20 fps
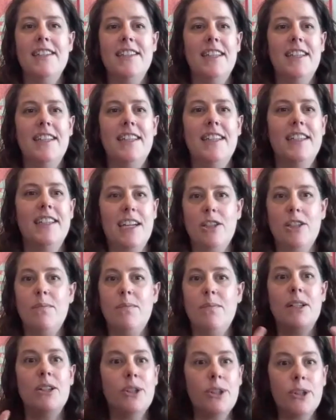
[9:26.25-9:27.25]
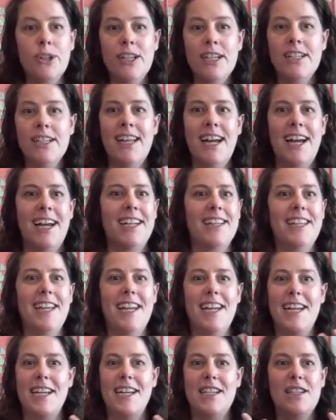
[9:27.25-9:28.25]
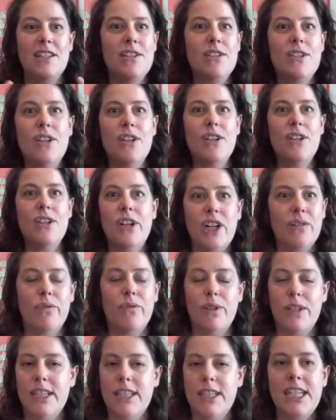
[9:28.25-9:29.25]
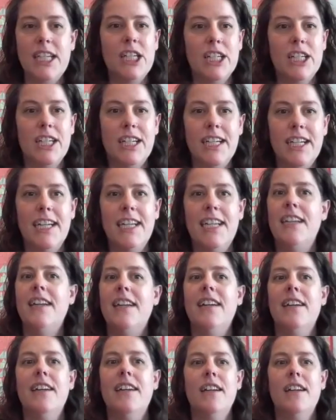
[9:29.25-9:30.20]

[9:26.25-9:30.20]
that they should be learning that they deserve really good,